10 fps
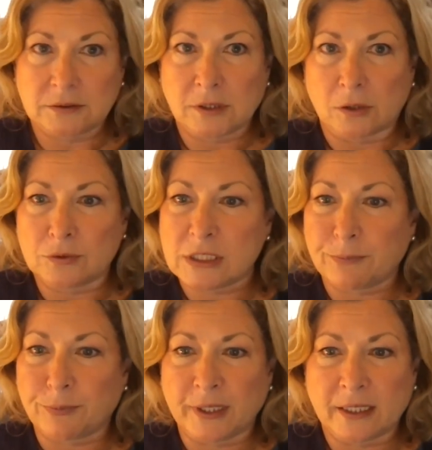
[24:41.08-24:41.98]
don't
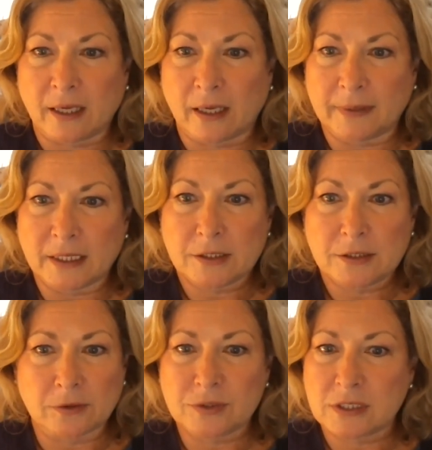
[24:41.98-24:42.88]
spring it on me.
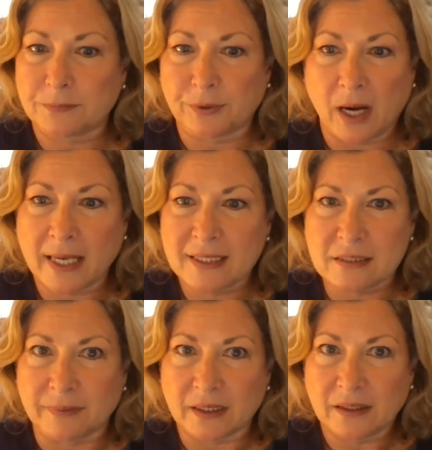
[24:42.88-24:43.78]
Don't
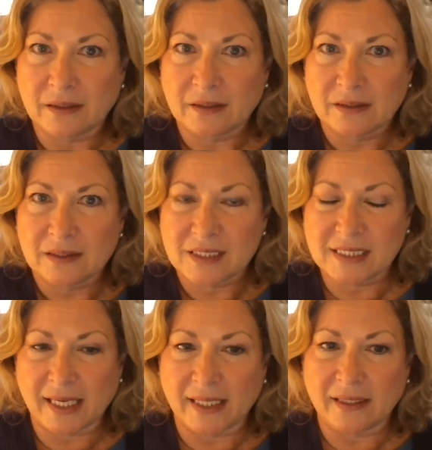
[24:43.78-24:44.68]
surprise me.
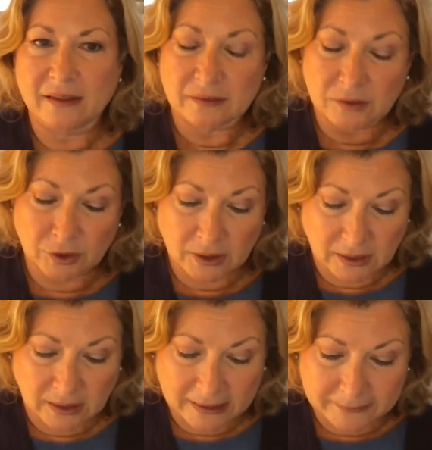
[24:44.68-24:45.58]
Say, look,
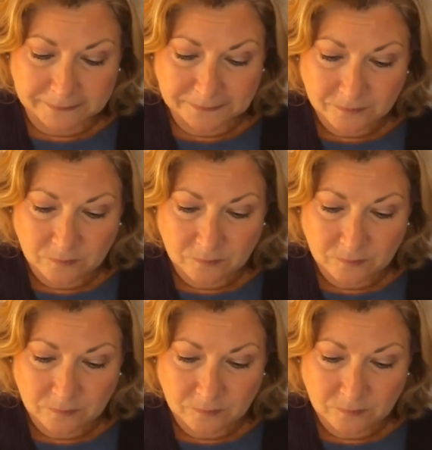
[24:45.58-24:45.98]
I'd